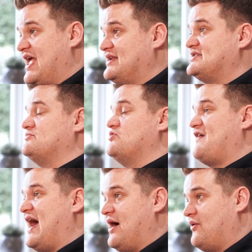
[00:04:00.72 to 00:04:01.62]
in, to move
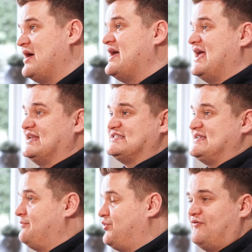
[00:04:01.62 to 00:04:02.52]
out. It's
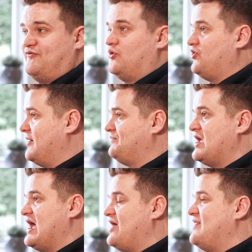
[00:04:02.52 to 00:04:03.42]
simple for them,
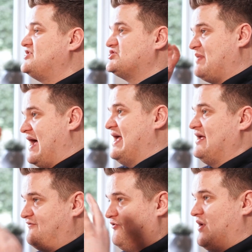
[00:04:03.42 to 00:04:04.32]
and they're just
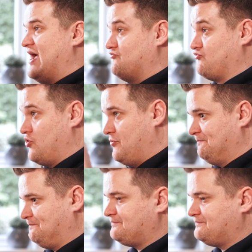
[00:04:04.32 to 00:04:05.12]
paying for a room.